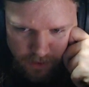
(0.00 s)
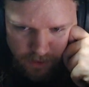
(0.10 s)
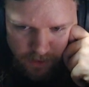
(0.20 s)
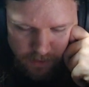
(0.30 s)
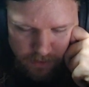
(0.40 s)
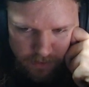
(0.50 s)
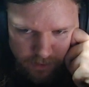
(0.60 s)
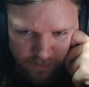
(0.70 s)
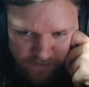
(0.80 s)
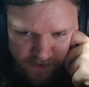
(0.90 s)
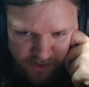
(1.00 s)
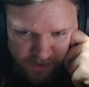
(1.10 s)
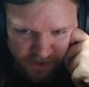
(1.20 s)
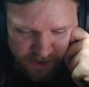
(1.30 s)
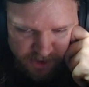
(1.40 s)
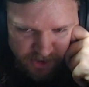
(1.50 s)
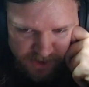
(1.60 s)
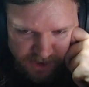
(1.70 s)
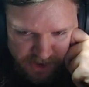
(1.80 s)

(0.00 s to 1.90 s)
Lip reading: Yeah, your fighter detection's actually